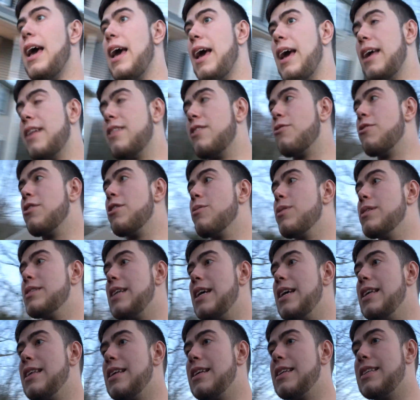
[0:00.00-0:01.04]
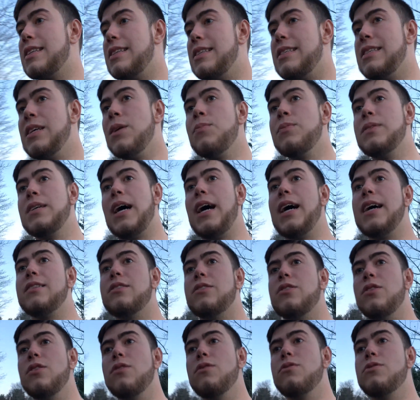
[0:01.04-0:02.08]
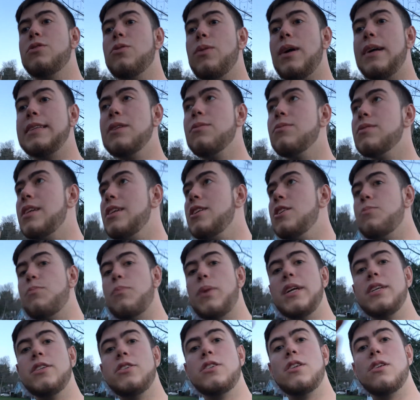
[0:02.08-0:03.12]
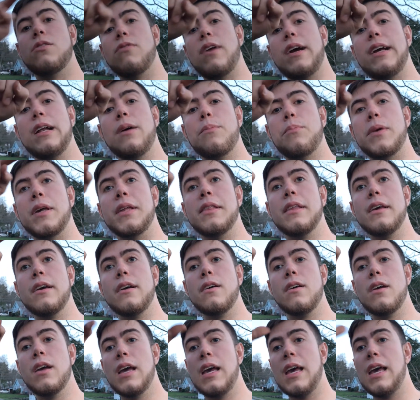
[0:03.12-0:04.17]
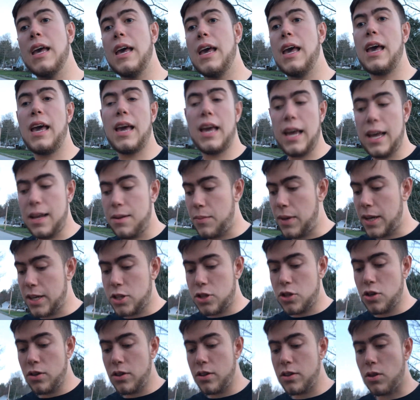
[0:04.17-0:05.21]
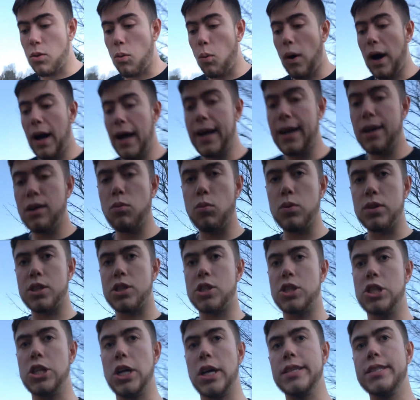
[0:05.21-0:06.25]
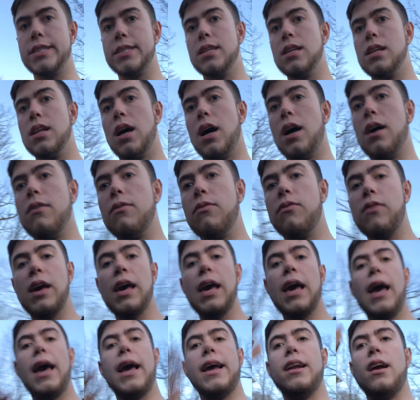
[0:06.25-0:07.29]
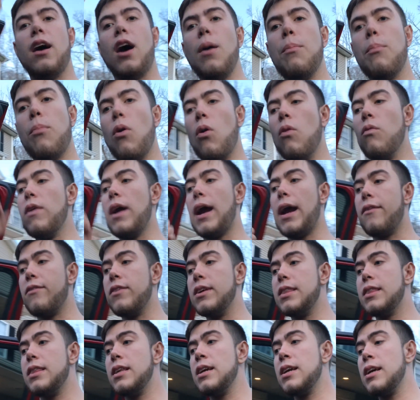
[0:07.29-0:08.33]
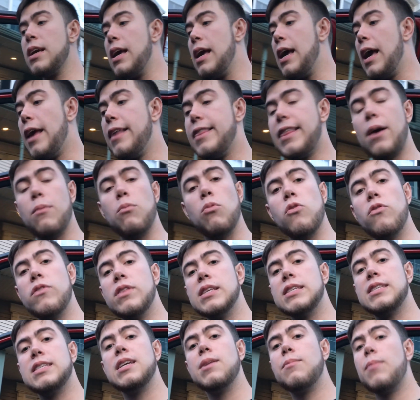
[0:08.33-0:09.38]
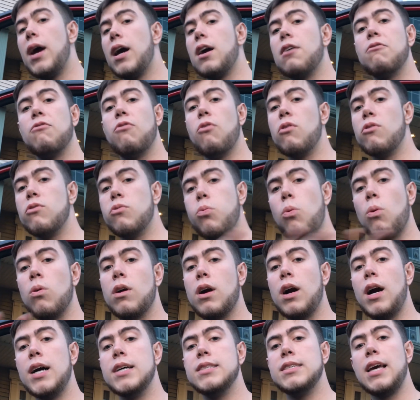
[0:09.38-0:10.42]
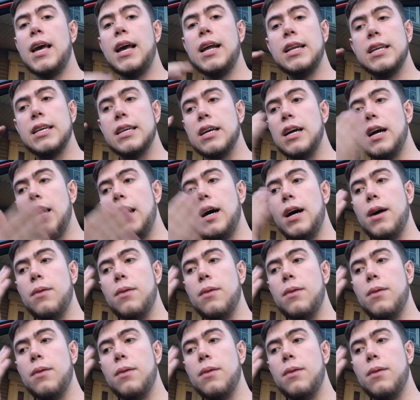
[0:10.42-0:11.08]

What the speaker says: and there really wasn't anything to zip tie it to. So what I did was I just pinched it right up in there and make sure that the wire was just enough and up over everything that moving the seat back and forth won't cause any